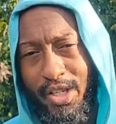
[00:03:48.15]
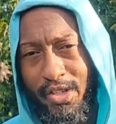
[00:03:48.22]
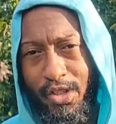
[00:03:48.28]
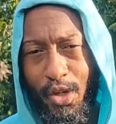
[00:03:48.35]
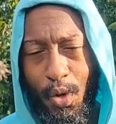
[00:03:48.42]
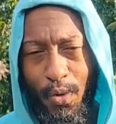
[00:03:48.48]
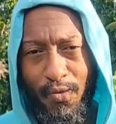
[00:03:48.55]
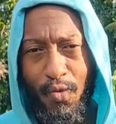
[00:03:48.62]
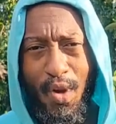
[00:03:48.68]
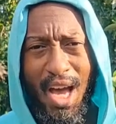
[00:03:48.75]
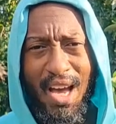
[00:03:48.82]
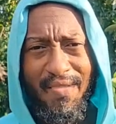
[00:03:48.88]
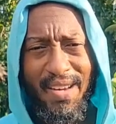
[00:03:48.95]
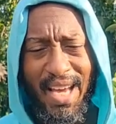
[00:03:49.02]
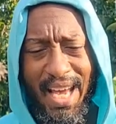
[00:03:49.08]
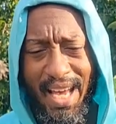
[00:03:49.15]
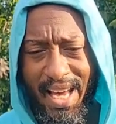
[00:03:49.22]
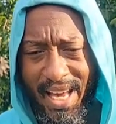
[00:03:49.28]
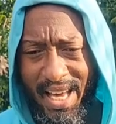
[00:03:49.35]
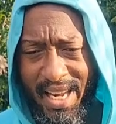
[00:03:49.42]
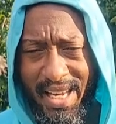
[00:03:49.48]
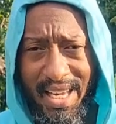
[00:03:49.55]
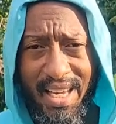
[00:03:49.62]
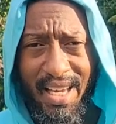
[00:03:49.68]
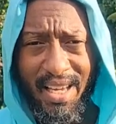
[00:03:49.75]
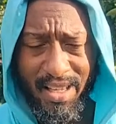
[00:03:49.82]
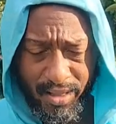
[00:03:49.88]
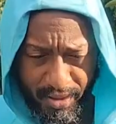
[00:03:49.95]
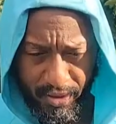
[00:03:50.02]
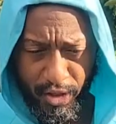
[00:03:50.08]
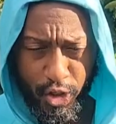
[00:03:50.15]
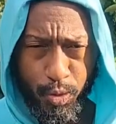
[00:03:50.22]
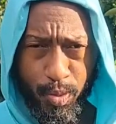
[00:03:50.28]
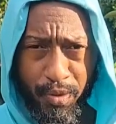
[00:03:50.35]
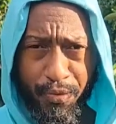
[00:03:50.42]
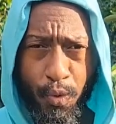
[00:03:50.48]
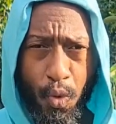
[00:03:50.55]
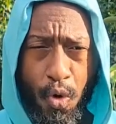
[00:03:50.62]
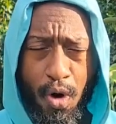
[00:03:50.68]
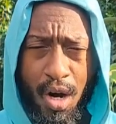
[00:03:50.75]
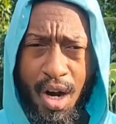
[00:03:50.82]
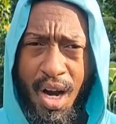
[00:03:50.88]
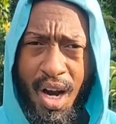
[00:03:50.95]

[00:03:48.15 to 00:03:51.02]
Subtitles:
So if you haven't had this before,